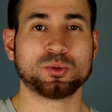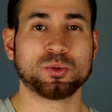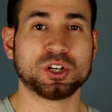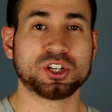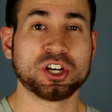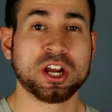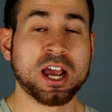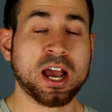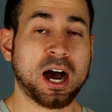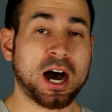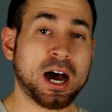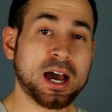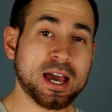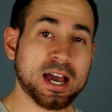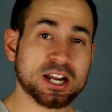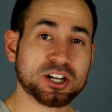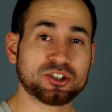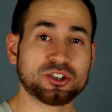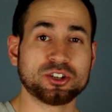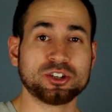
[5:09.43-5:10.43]
which I
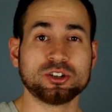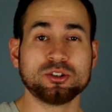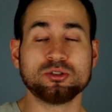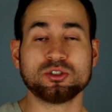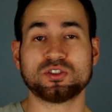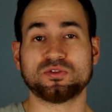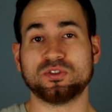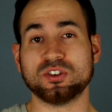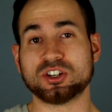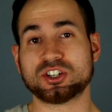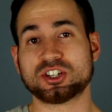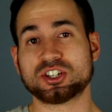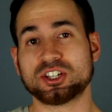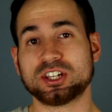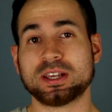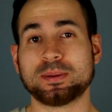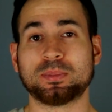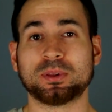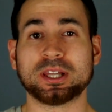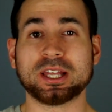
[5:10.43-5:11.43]
actually use for
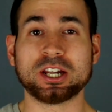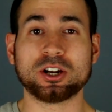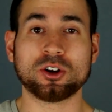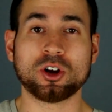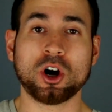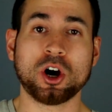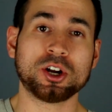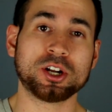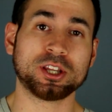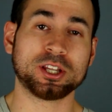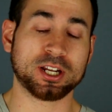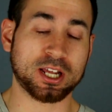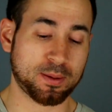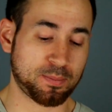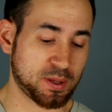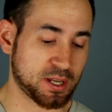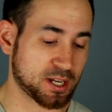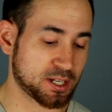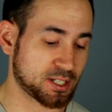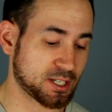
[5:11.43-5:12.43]
sleep later on in the
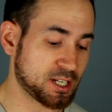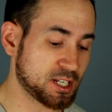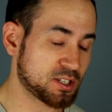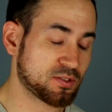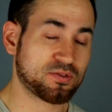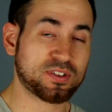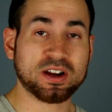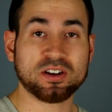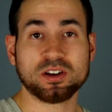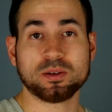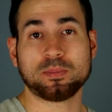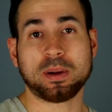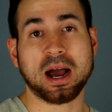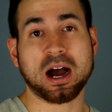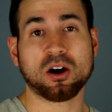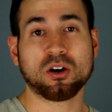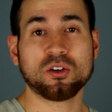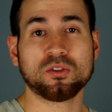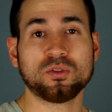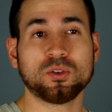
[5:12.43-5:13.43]
night because it is very
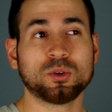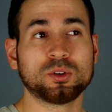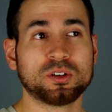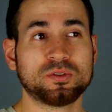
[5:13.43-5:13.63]
powerful,